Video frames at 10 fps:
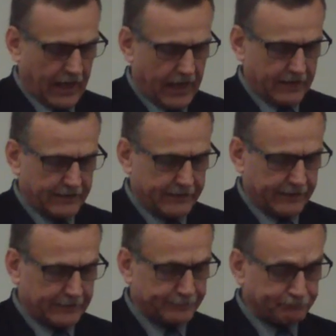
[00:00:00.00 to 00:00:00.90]
and
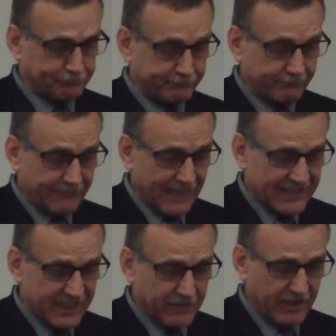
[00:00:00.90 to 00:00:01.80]

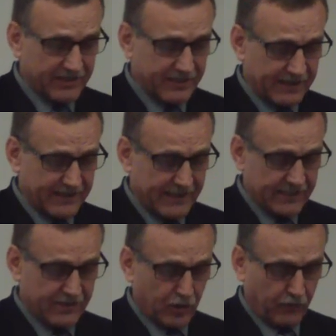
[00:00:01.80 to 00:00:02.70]
similar
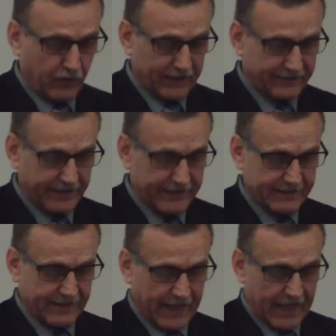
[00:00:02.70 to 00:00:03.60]
citizens of
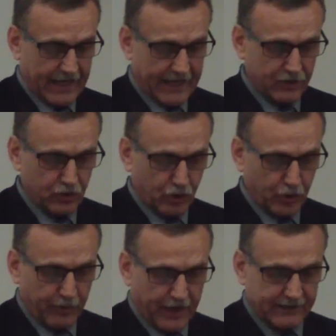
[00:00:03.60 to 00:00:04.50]
countries it
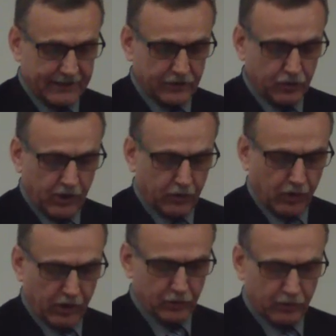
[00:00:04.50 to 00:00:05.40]
occupied during
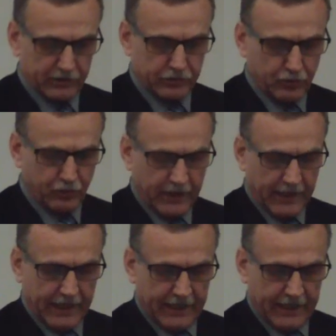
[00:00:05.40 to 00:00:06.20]
World War II,